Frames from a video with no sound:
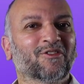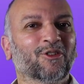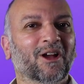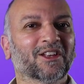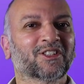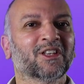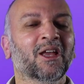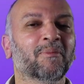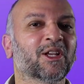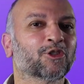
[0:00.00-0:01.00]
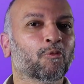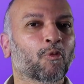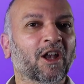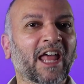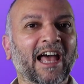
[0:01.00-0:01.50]
for us, because on
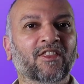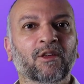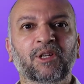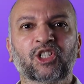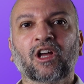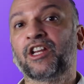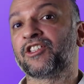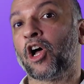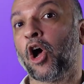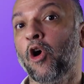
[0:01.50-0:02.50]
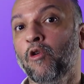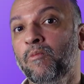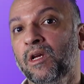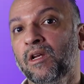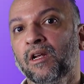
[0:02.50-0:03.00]
one hand the Mishkan is a home
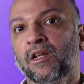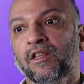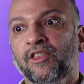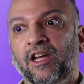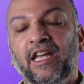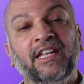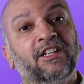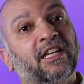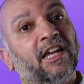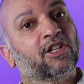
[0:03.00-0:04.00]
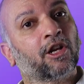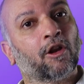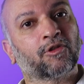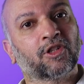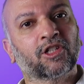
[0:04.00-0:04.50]
that indicates
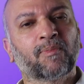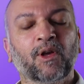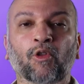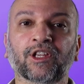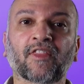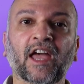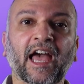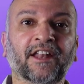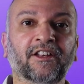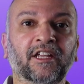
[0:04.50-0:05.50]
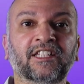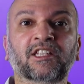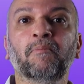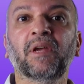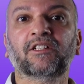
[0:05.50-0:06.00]
closeness, but on the other hand it's a
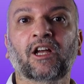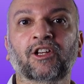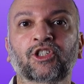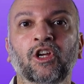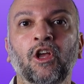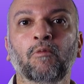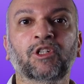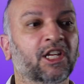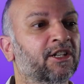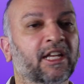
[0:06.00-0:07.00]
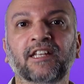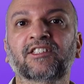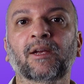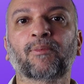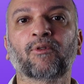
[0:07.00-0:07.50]
mikdash, which indicates
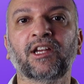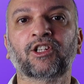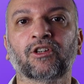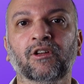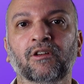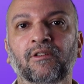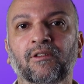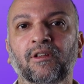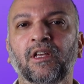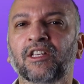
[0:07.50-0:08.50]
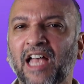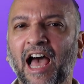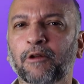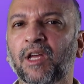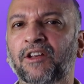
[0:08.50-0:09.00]
separation. So
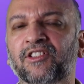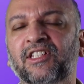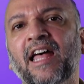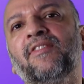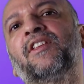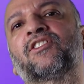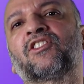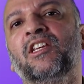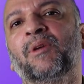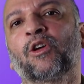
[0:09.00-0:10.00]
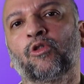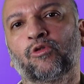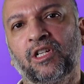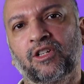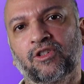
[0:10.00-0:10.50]
how do we understand this seeming
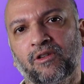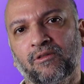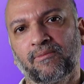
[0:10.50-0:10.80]
contradiction?